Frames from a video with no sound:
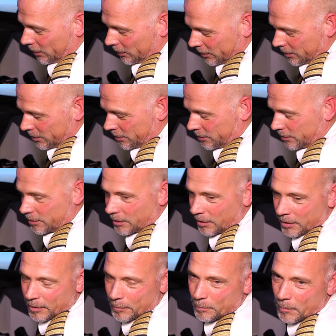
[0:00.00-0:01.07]
The other system
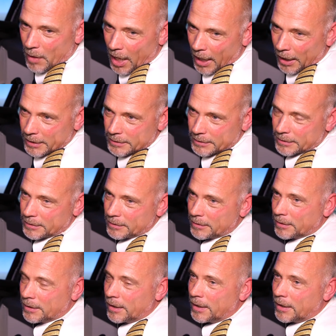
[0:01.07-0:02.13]
is the so-called
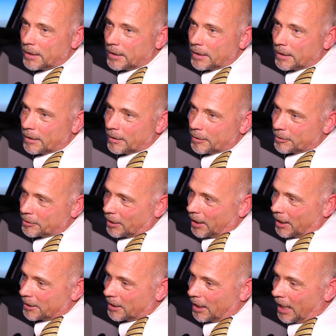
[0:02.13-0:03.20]
ACARS, and together with the
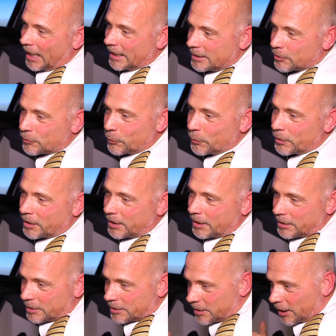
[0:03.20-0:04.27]
transponder, it
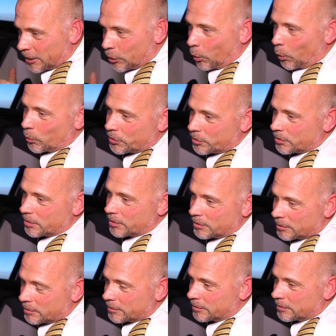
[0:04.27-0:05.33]
makes up a separate radio
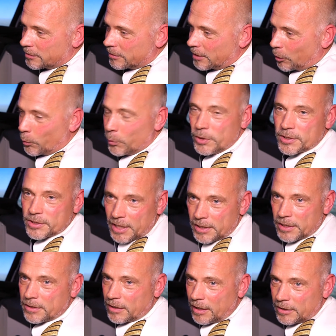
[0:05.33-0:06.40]
unit that sends a
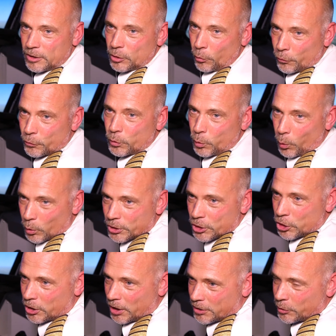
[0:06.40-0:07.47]
code down to air
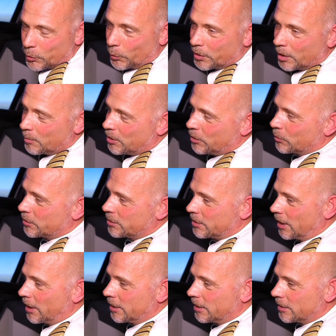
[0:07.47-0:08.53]
traffic control so they
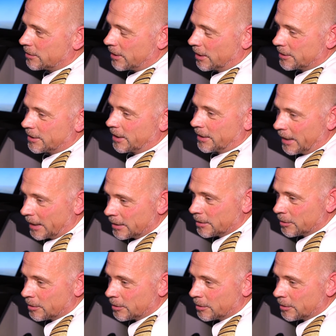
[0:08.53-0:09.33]
can identify us.